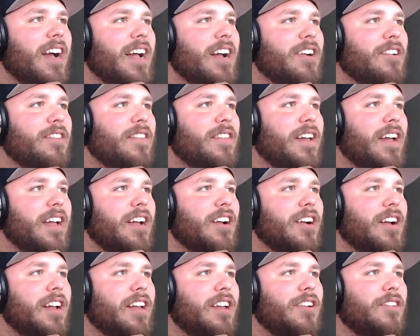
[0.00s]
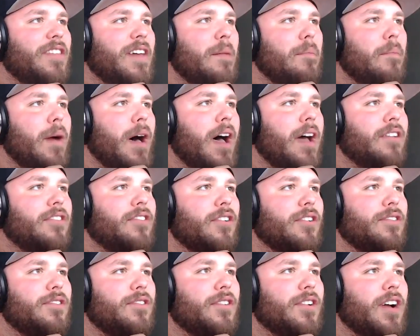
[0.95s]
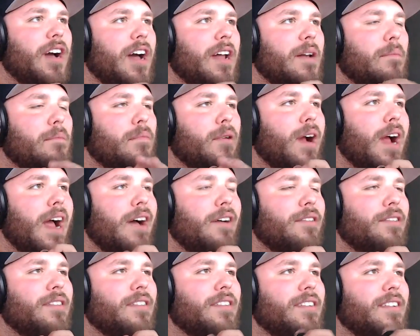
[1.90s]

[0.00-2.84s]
I hear that mod turns your cotton brown.